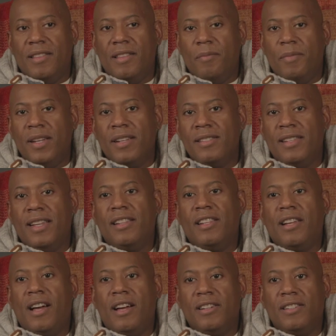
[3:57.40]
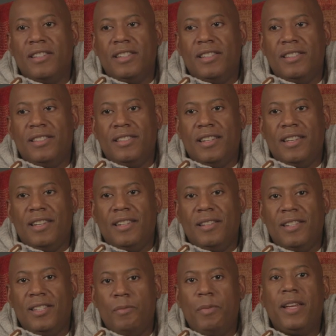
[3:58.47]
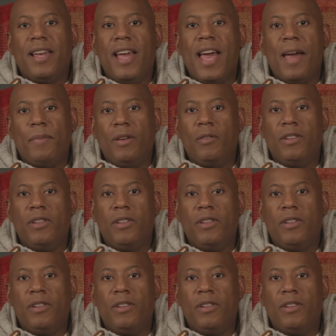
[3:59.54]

The biggest thing to conquer is being happy